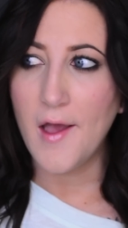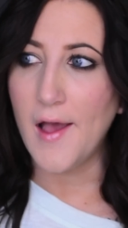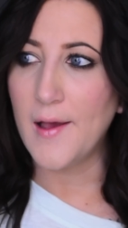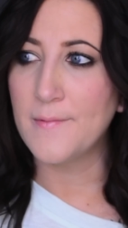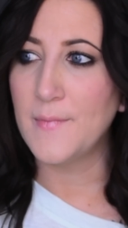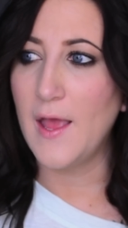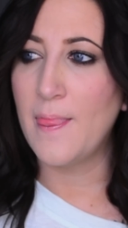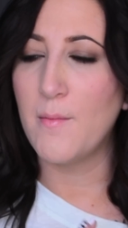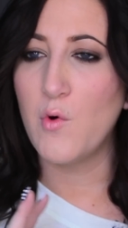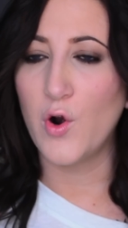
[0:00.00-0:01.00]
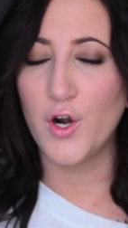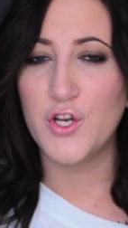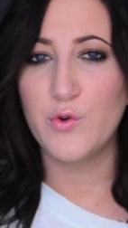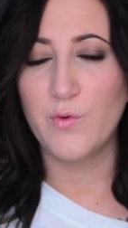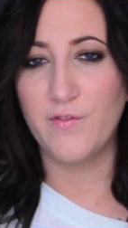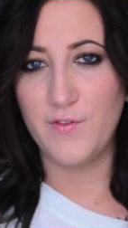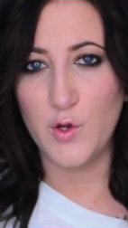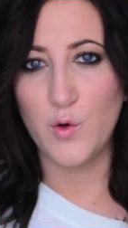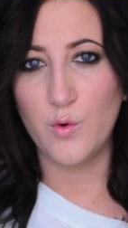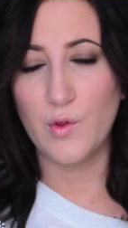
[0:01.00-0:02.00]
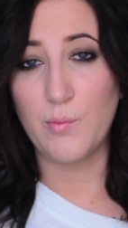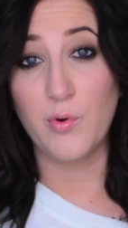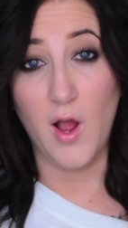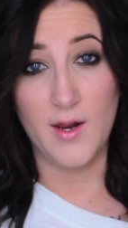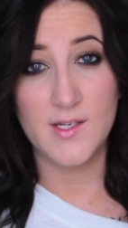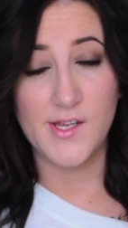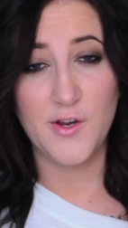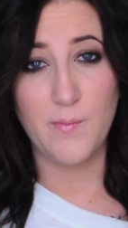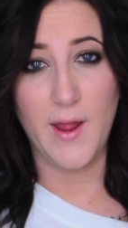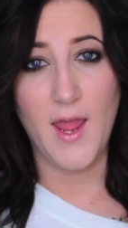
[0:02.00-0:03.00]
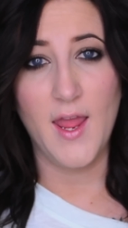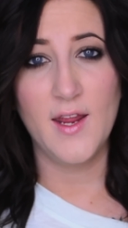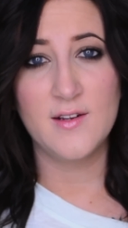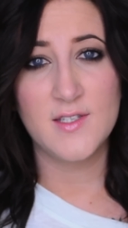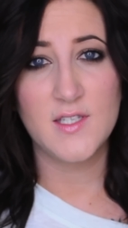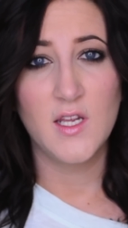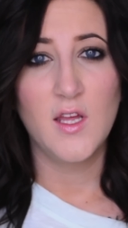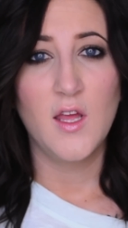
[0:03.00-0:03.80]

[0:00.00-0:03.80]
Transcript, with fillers: um, and the more you review the products in your bags,